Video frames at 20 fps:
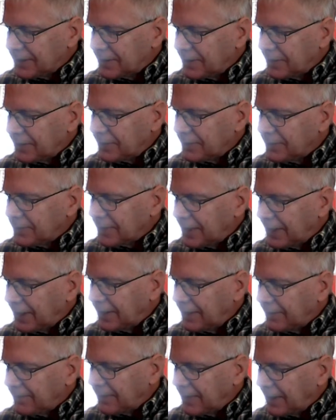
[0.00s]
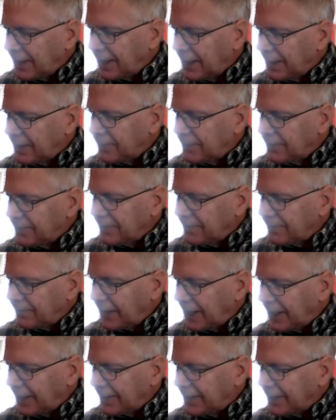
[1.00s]
cosine of the angle we
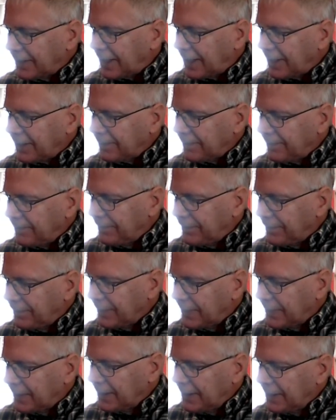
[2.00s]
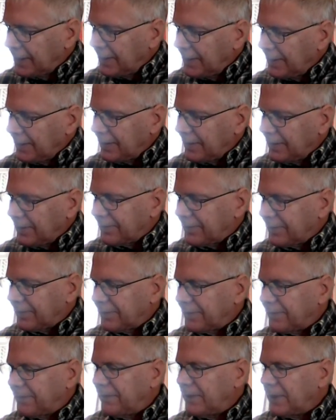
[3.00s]
fire it at. This
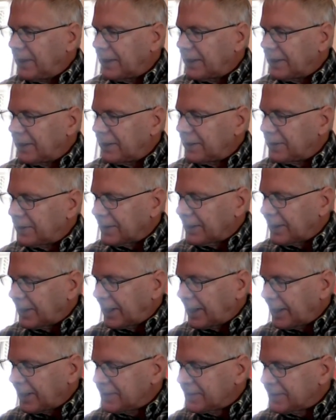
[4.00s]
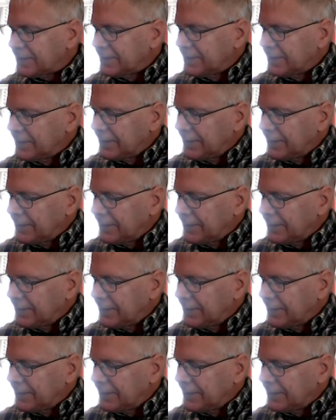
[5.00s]
is v initial x.